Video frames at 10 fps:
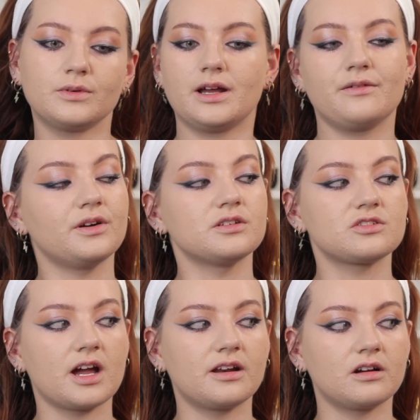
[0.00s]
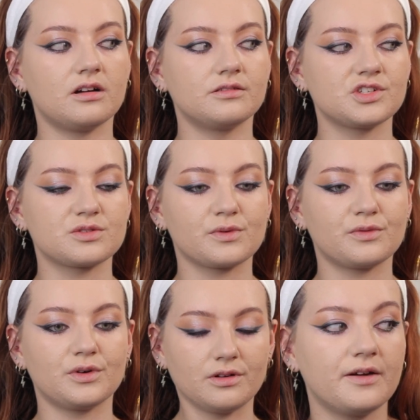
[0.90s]
I first tried it on just
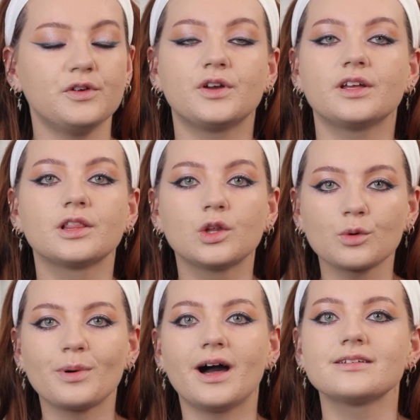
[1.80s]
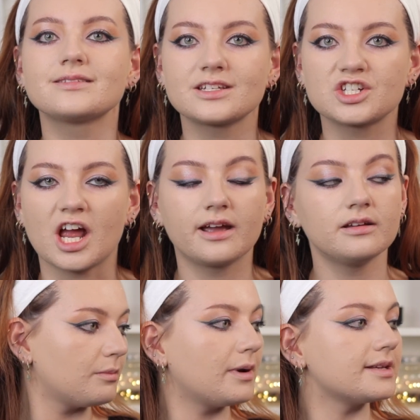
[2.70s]
before. If you can look past the shade,
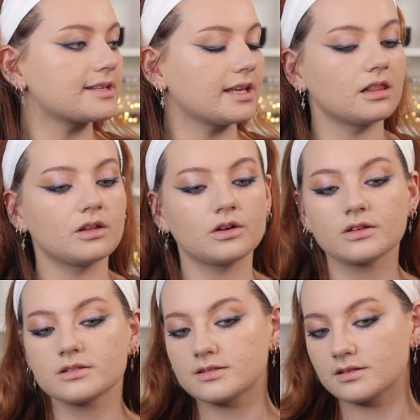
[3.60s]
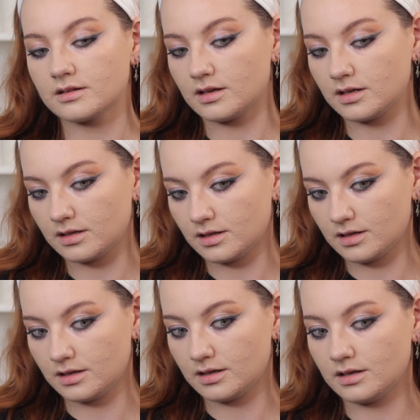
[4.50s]
my skin looks
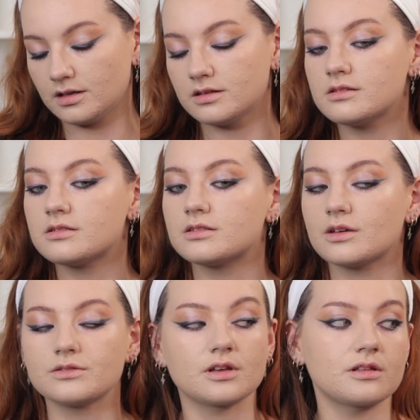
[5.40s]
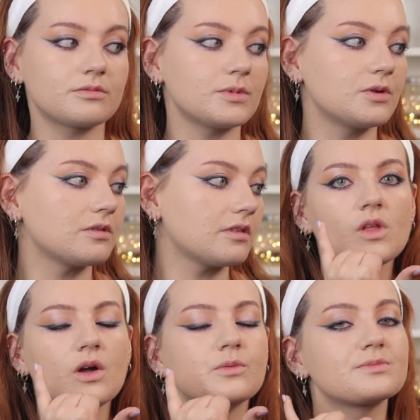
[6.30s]
so smooth.
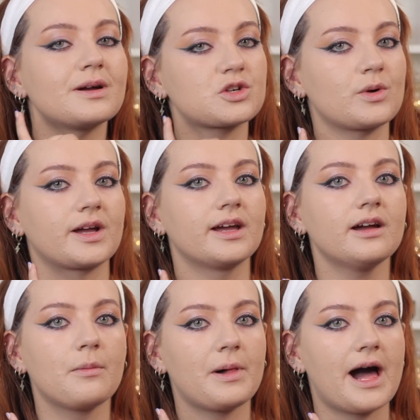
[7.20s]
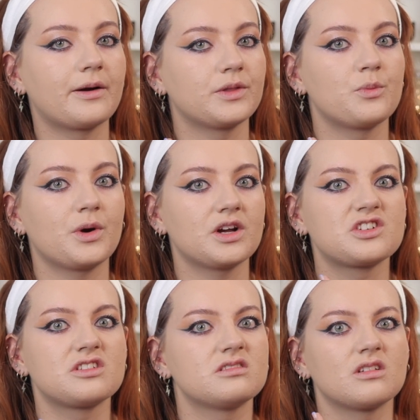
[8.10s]
It was much quicker applying with the
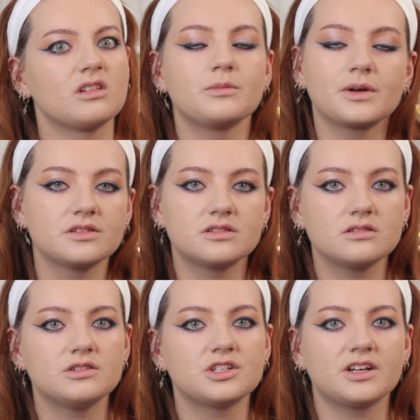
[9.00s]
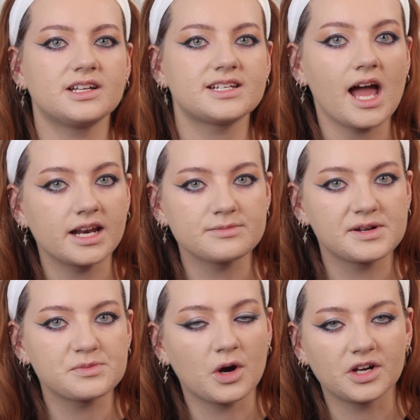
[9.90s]
brush solely because you don't need to add as
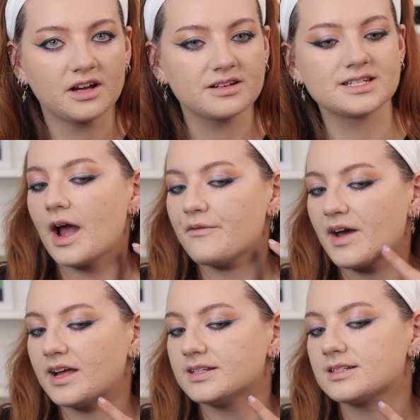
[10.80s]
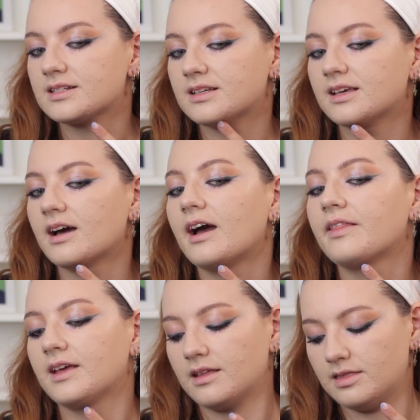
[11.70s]
much product. I found, yeah, I
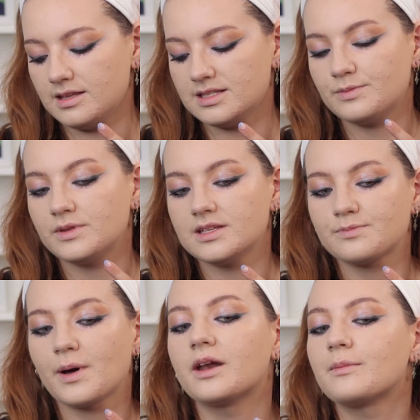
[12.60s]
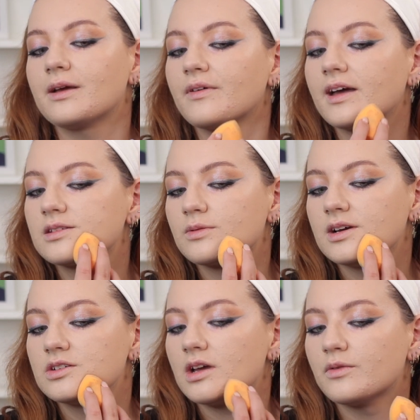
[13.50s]
think this part of my face where I
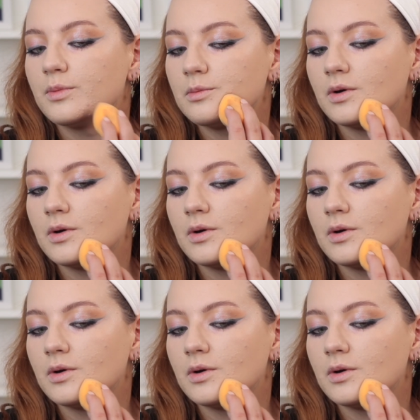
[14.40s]
do have a bit more